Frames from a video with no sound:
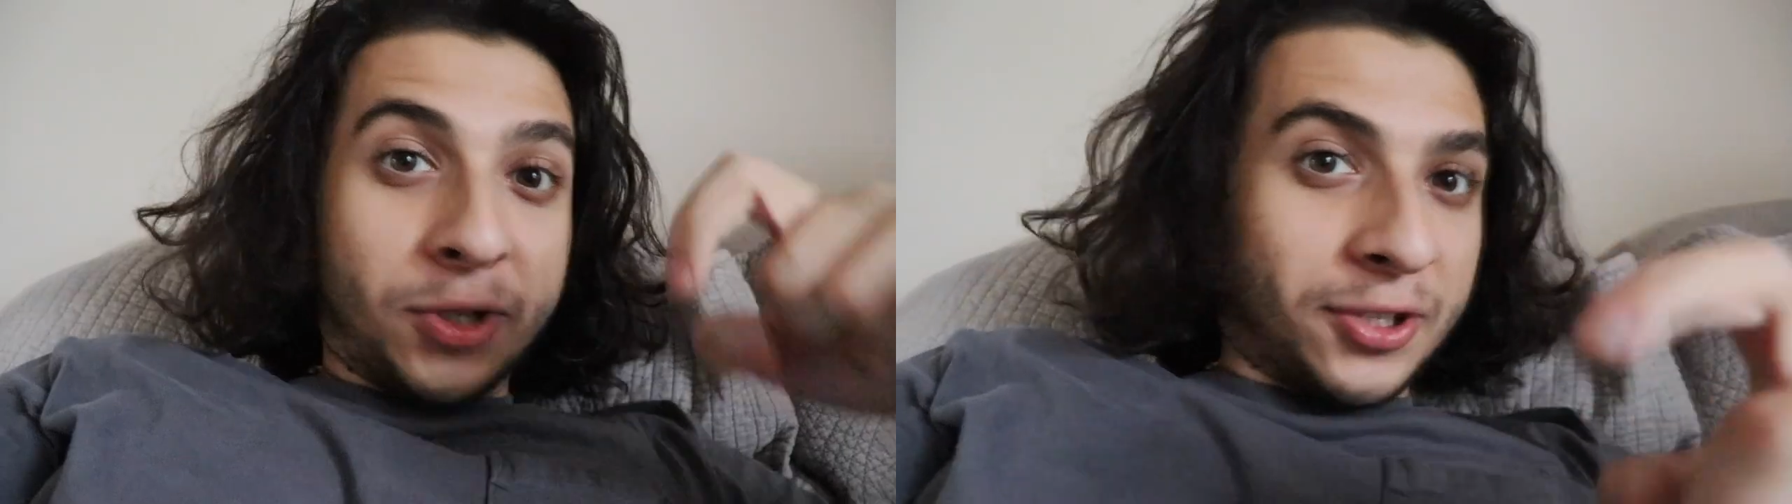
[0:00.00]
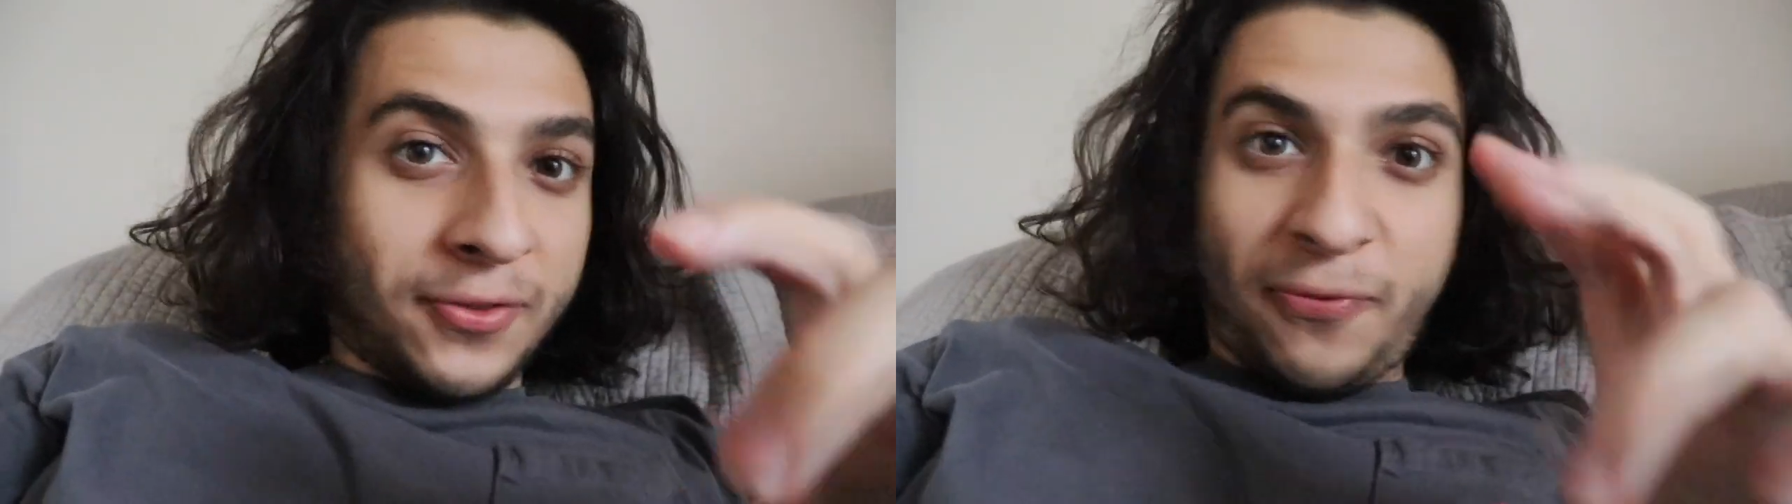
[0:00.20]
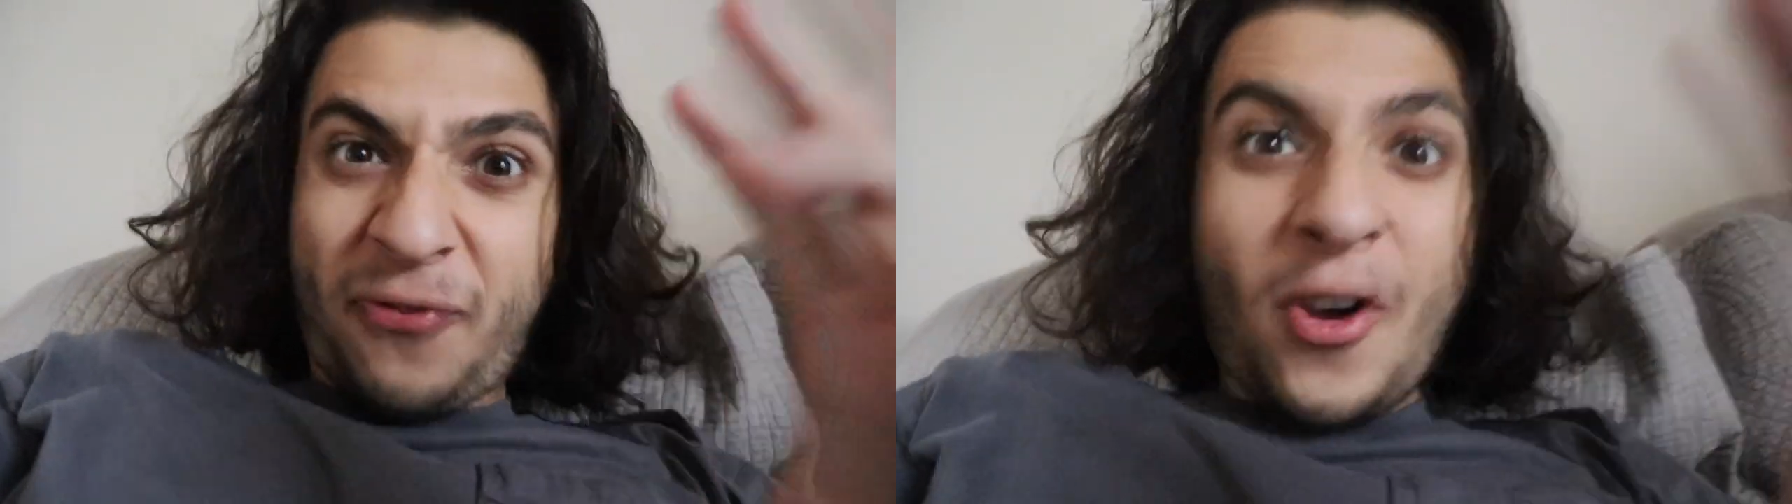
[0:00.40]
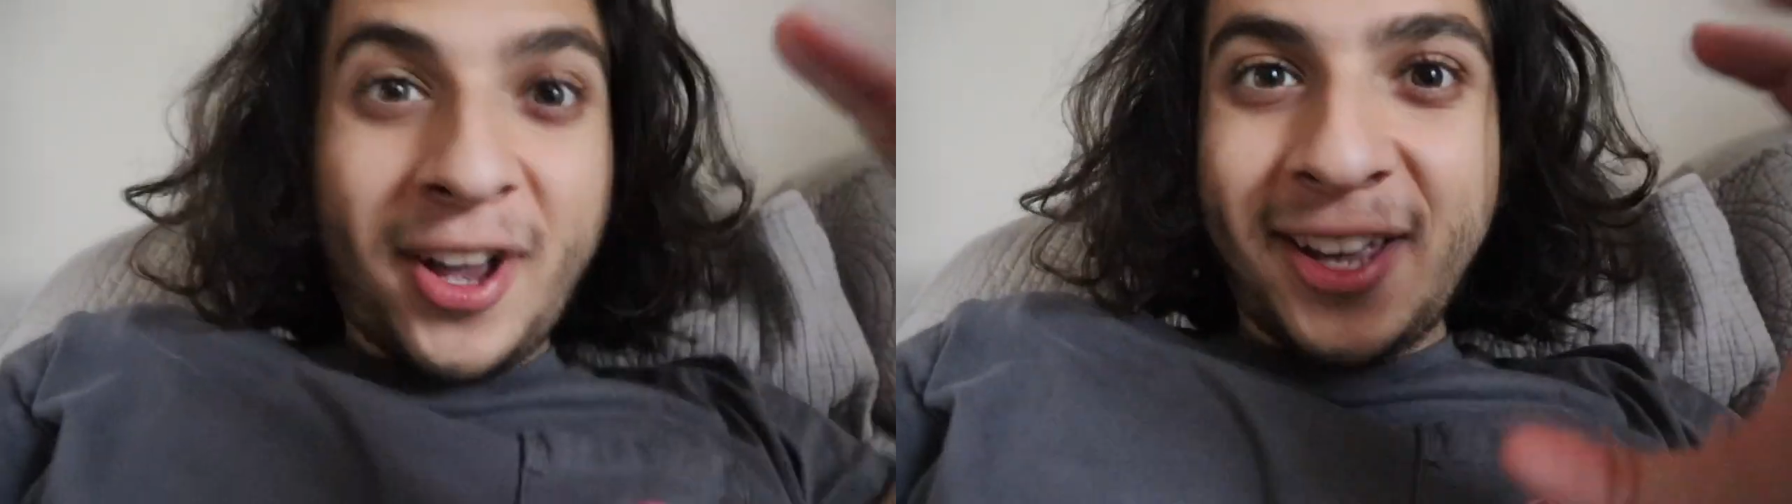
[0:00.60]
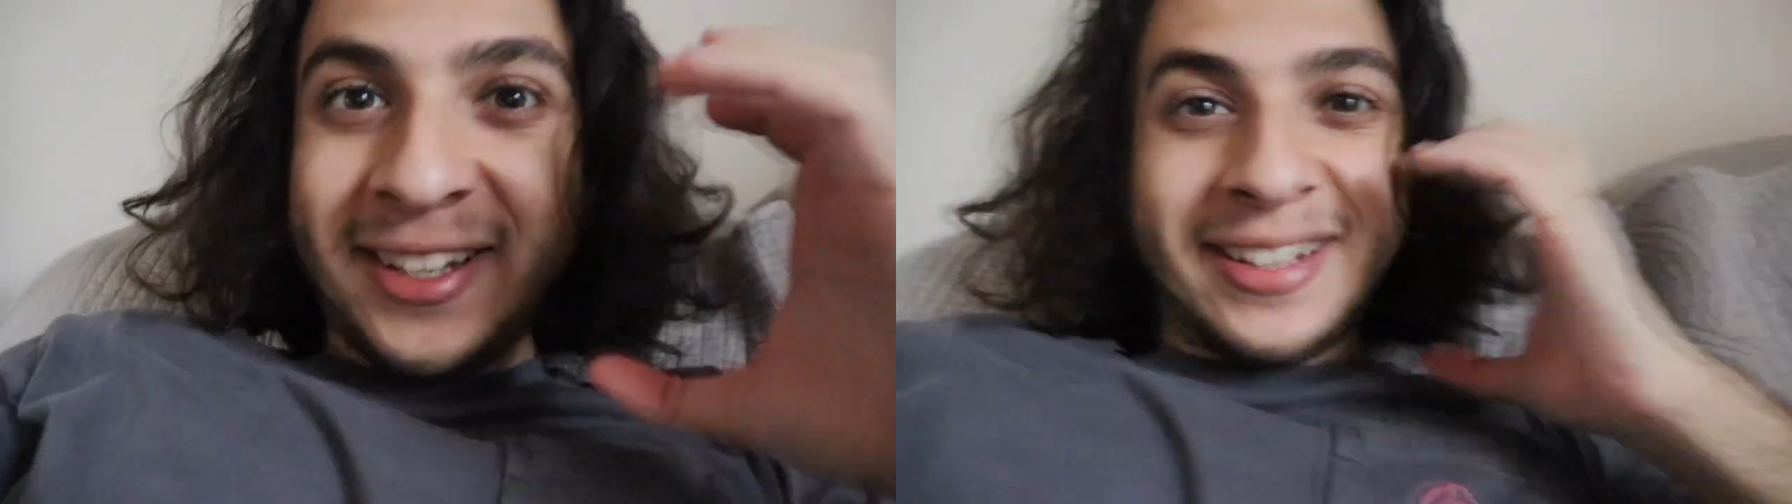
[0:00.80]
which is
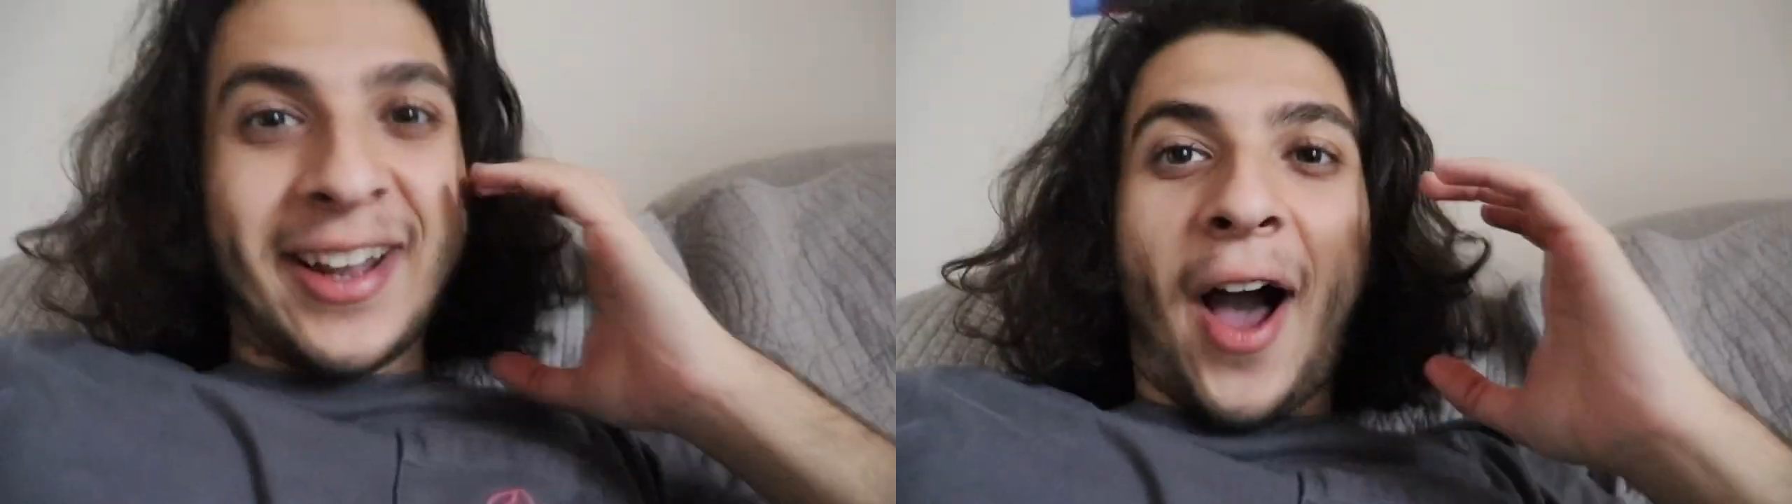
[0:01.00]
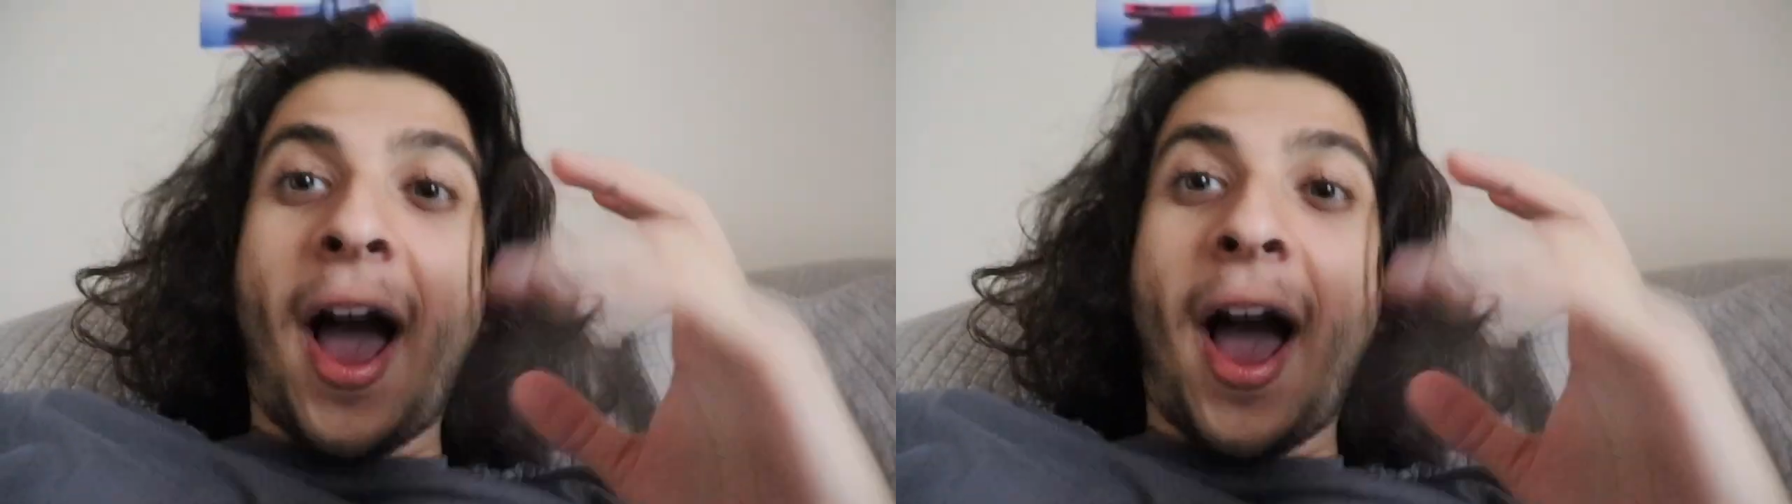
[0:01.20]
fucking...